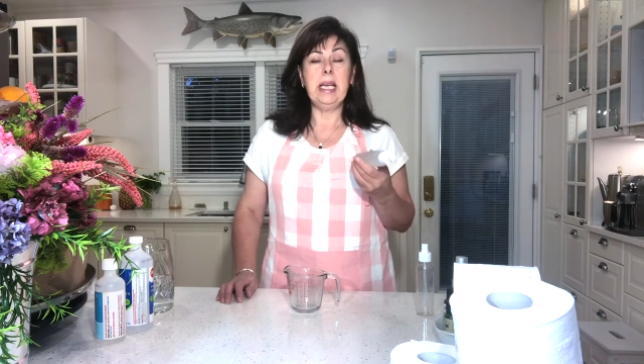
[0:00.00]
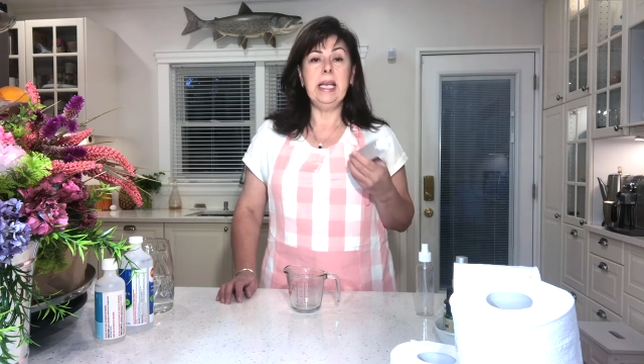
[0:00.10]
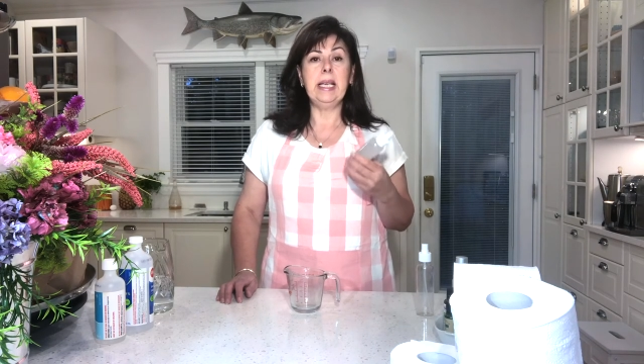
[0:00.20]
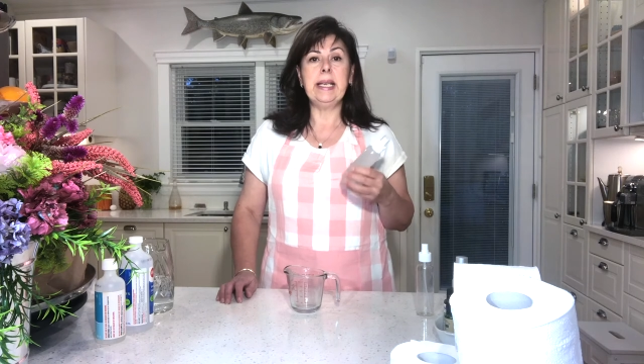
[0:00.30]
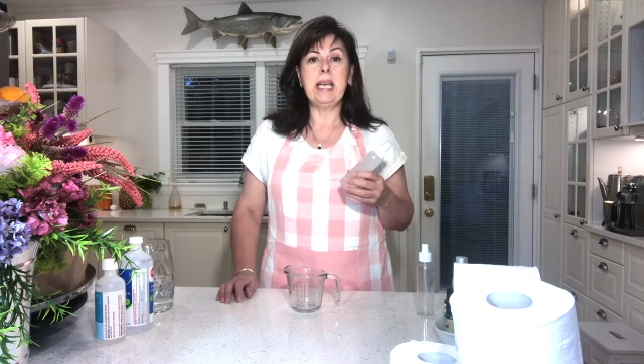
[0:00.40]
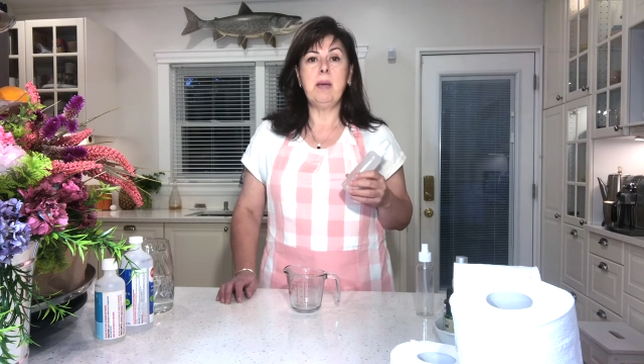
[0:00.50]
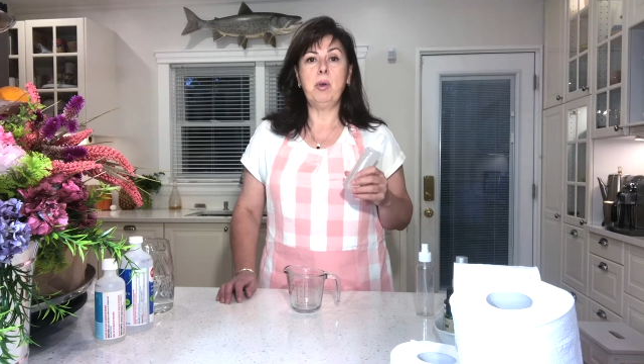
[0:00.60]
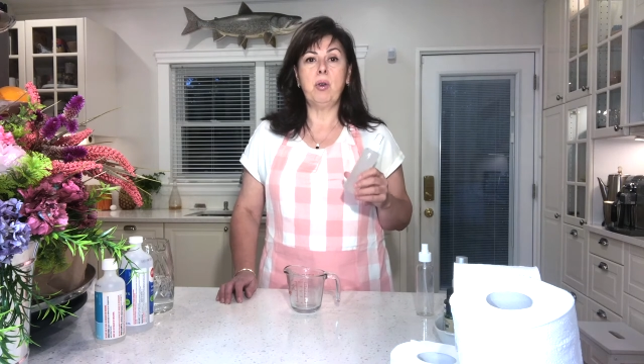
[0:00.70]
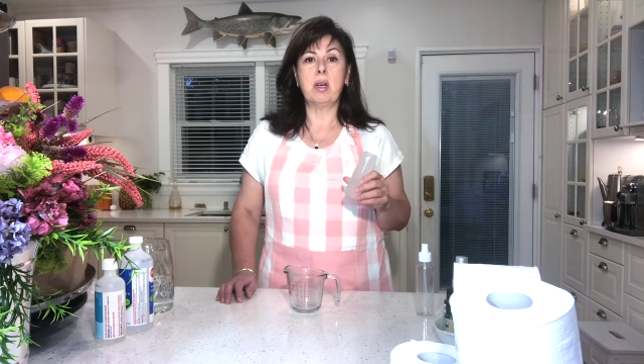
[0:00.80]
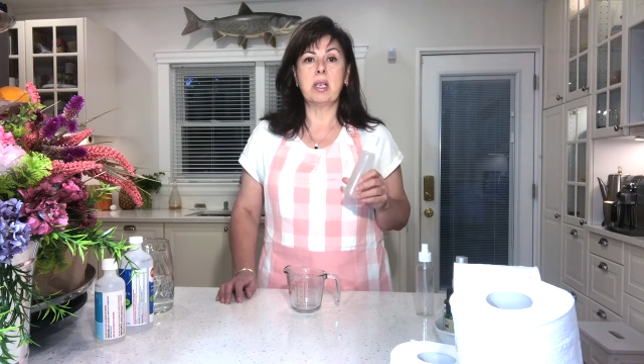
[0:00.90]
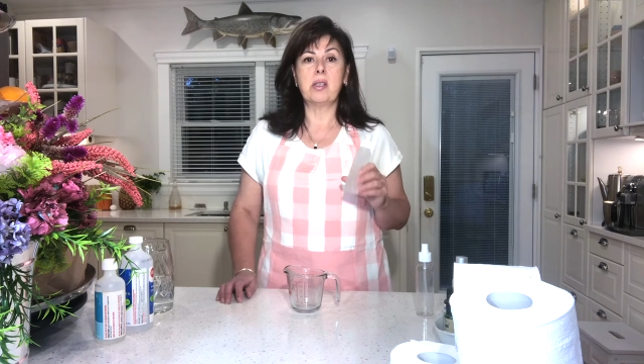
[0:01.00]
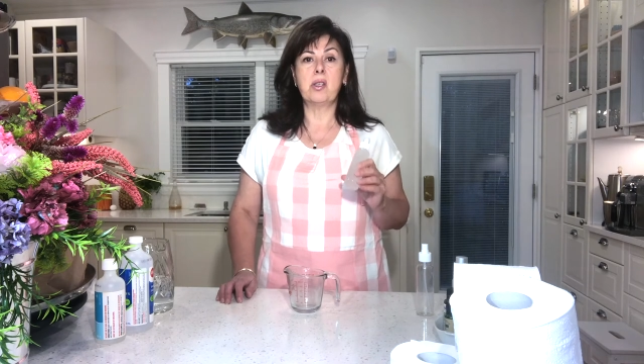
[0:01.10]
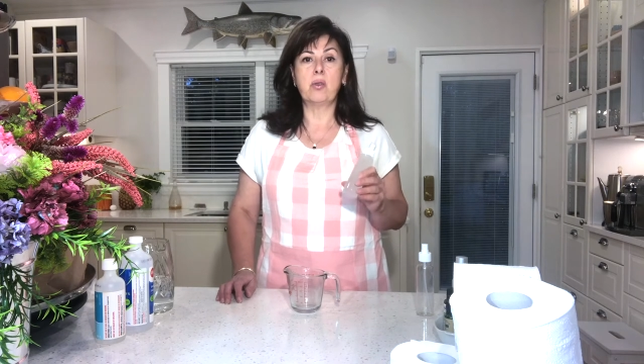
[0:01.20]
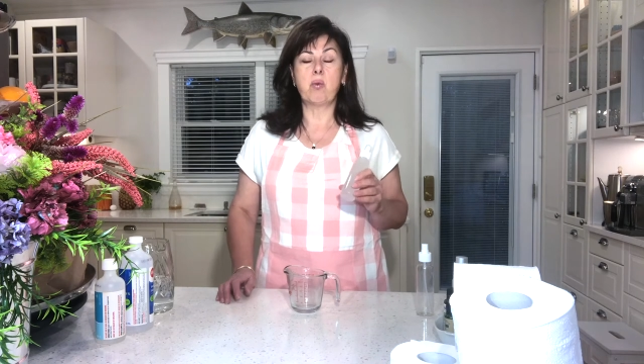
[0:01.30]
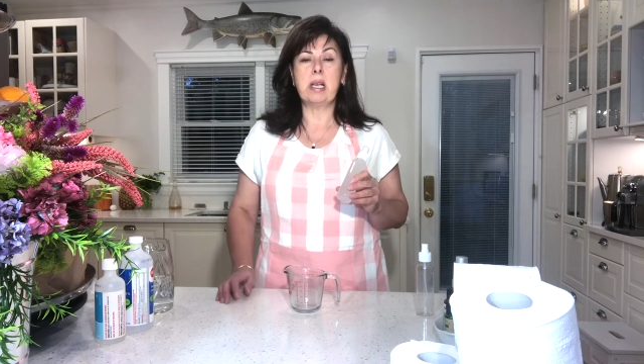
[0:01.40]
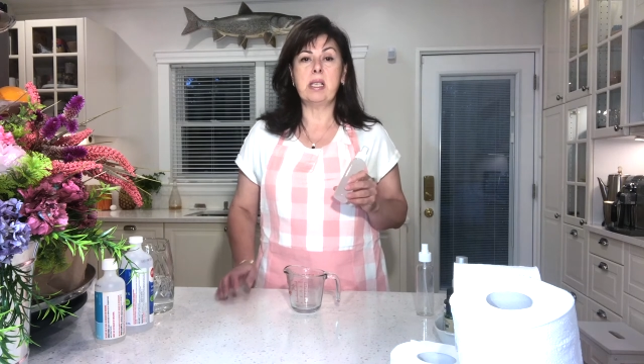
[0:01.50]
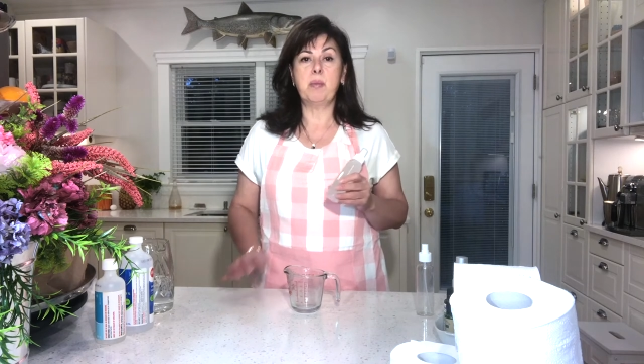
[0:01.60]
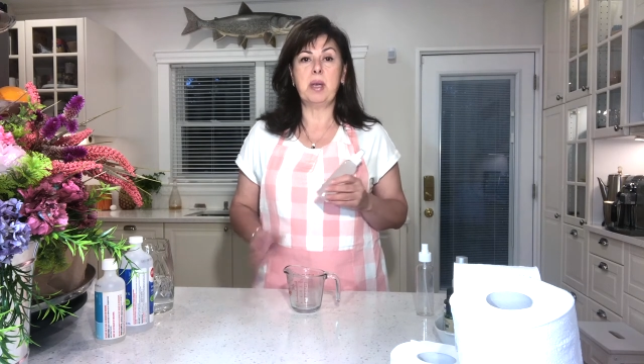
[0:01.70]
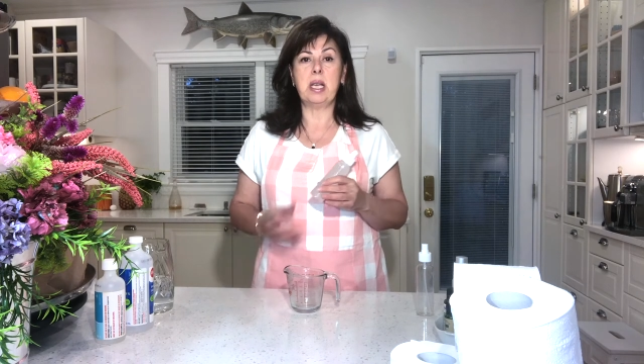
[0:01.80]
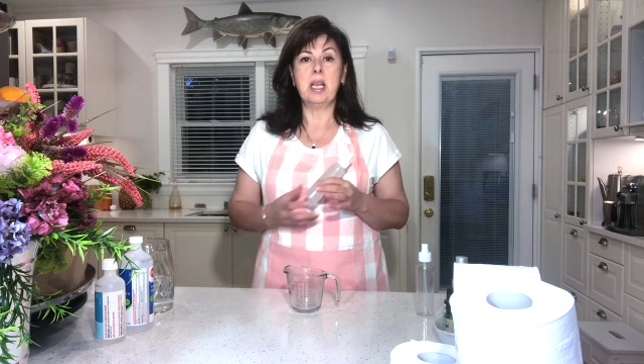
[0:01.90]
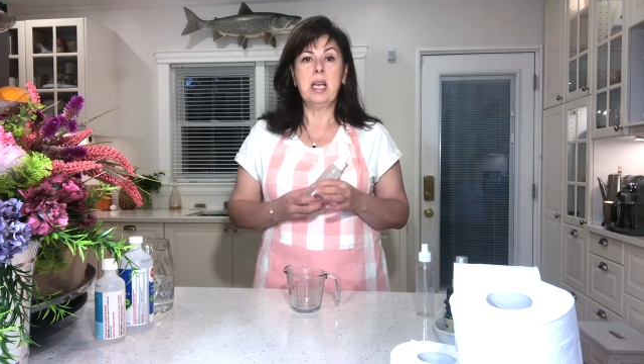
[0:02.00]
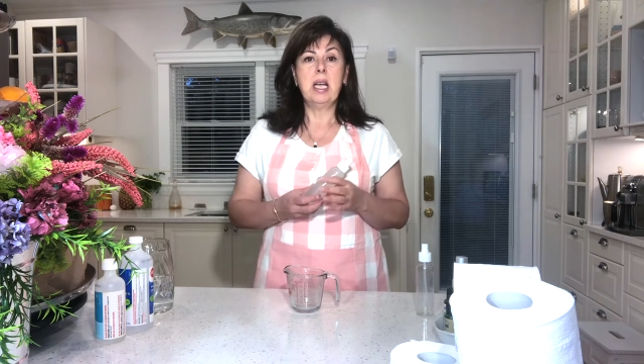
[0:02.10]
and I came across this recipe.